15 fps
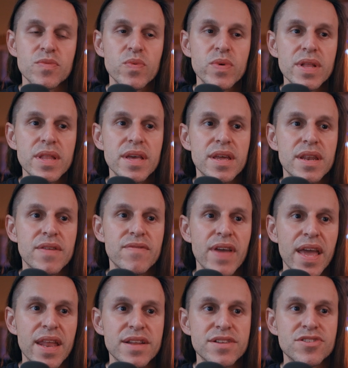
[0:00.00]
really an
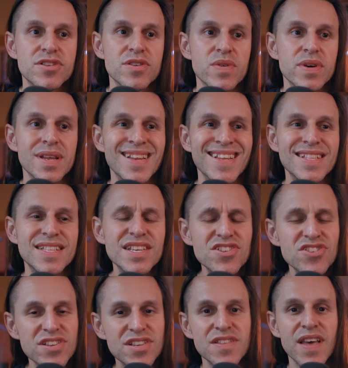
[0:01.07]
advantage to it, in
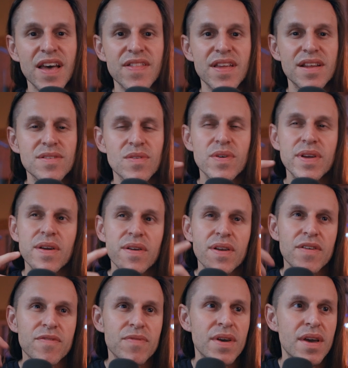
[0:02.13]
addition to that, that I don't hear
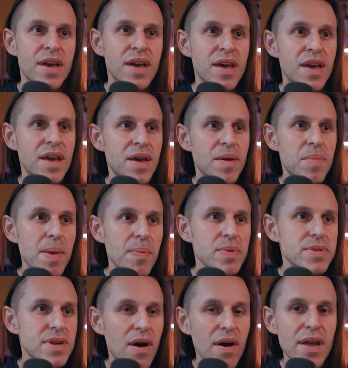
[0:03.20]
enough people
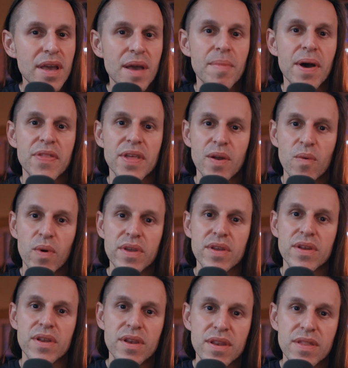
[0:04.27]
talking about, that I want
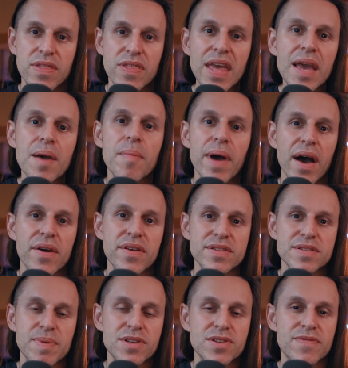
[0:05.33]
you to think about,
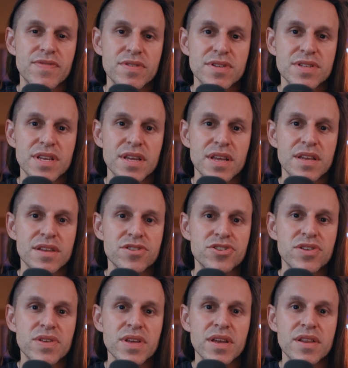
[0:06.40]
especially if you're just getting into
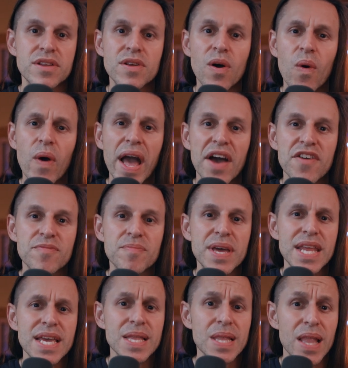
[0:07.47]
shooting and you don't have
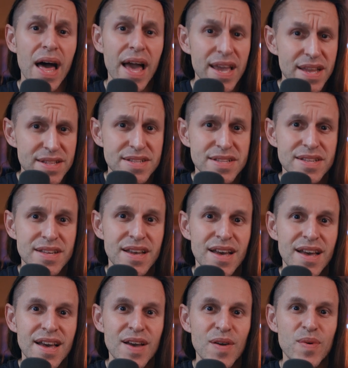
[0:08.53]
many lights,
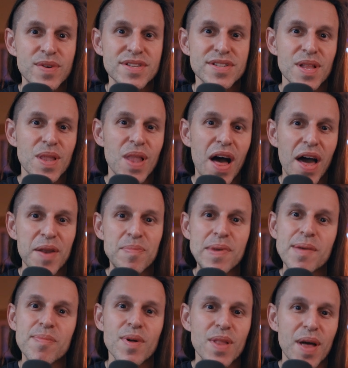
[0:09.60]
which is a lot of
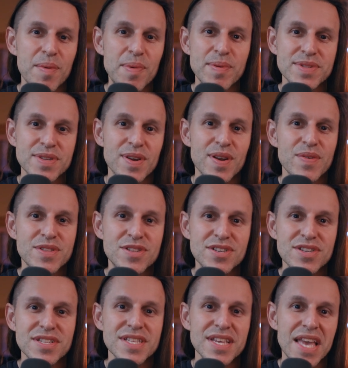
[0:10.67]
people. A lot of people start out with
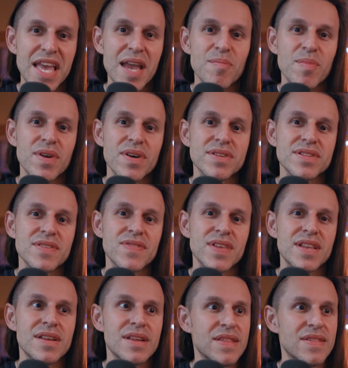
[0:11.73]
just the cameras, and
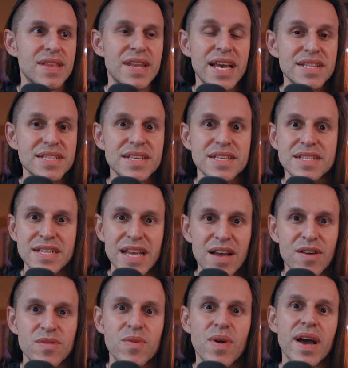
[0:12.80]
then the next thing's
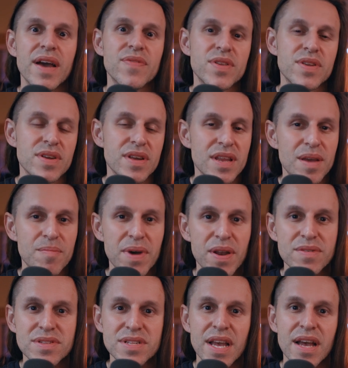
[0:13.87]
sound, right? And then you're going to get
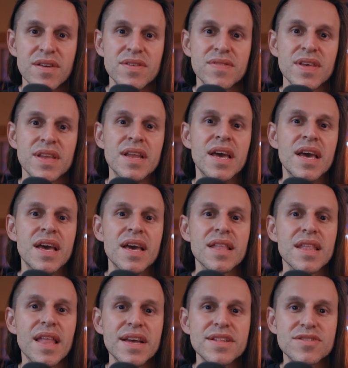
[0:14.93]
better sound. And then
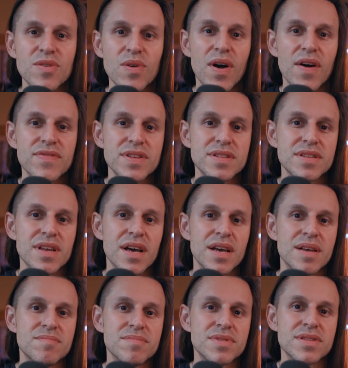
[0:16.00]
lights are
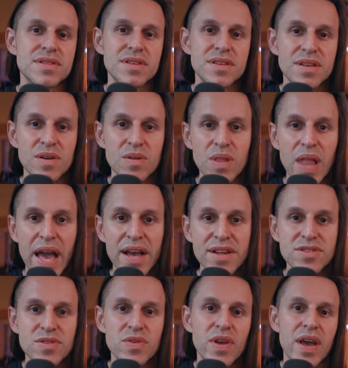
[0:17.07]
oftentimes, you know,
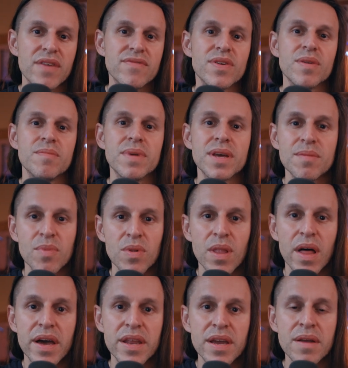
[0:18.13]
last, or you have very minimal
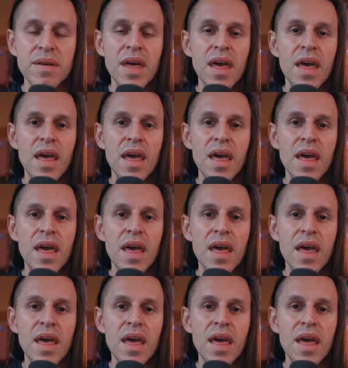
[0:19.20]
lighting.